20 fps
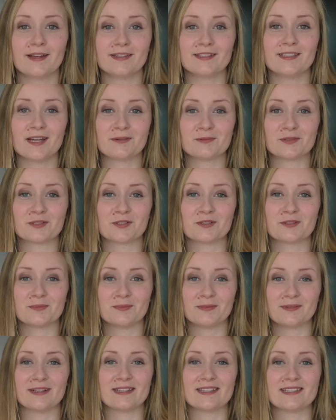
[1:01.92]
Now I'm just going to
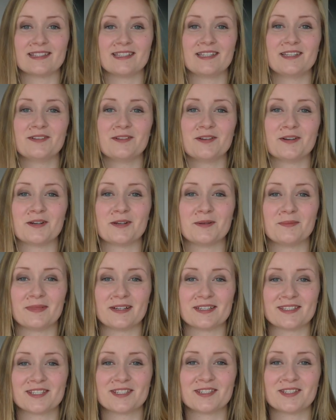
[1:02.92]
place this here on
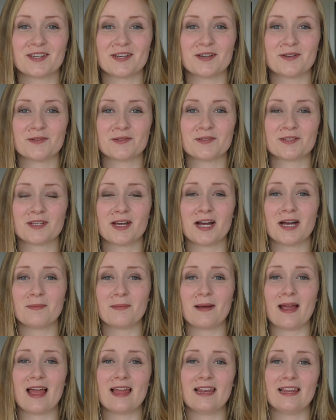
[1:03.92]
my stove
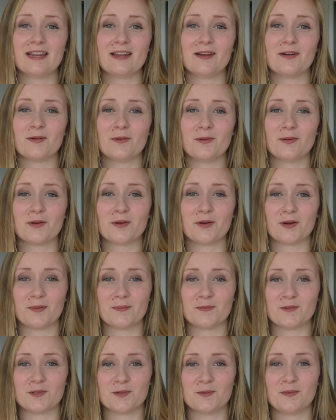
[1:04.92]
top and let it all
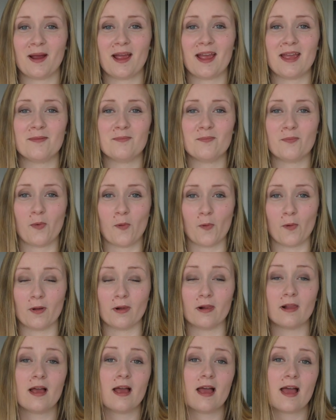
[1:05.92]
come to a
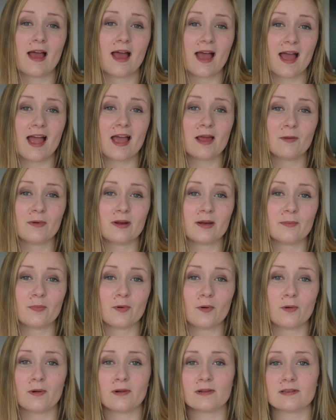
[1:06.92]
boil. And when it
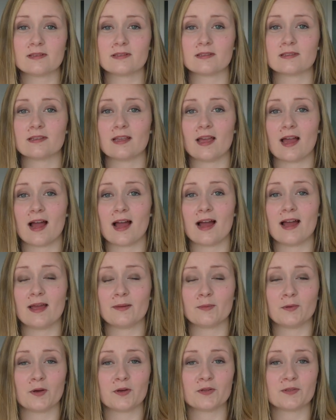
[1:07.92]
boils, I
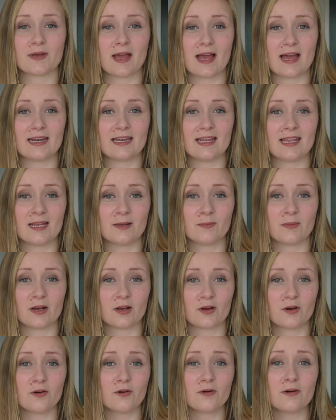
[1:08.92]
am going to add in my
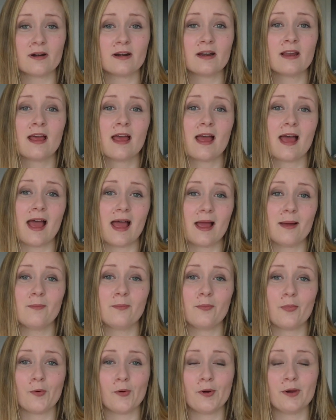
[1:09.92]
corn
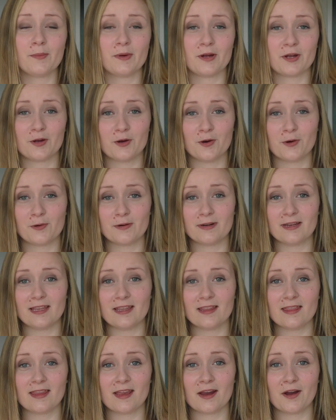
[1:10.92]
and boil my corn
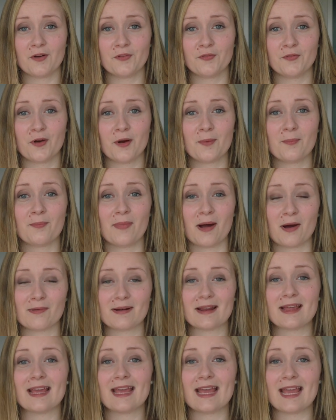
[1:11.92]
in there for
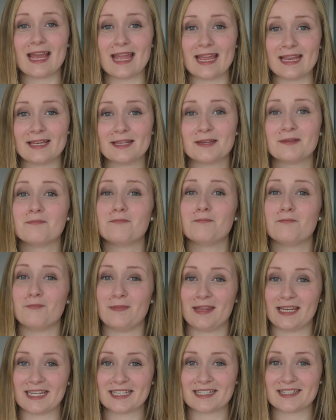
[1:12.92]
about 8
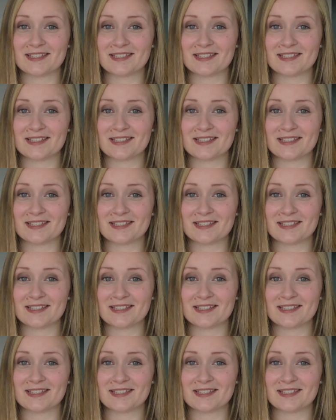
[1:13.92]
minutes.